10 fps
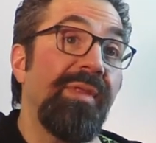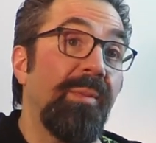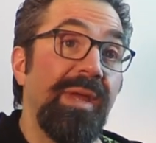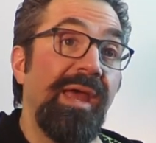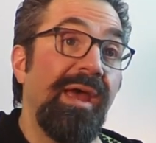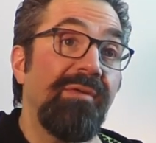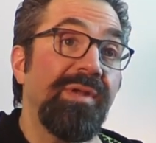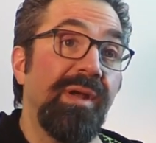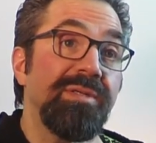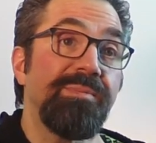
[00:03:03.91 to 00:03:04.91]
that we have
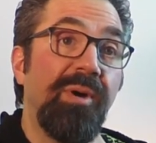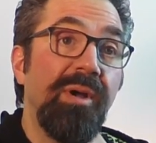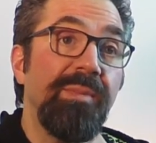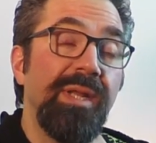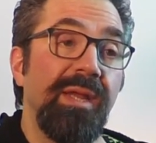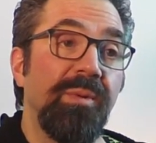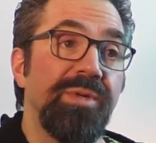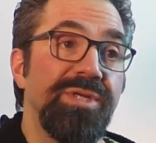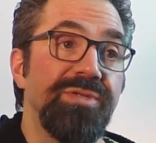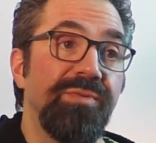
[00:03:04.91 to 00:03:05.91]
in our department here,
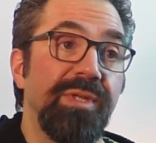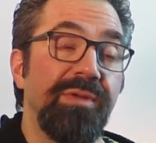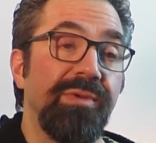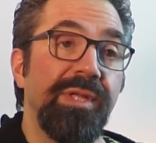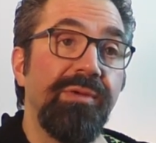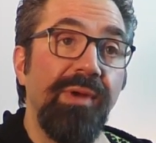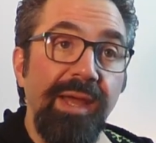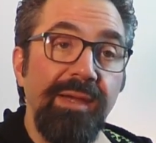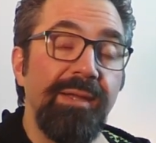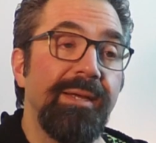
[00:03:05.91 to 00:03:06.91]
which is really, really
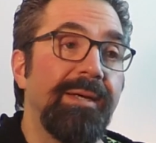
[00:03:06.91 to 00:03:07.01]
great.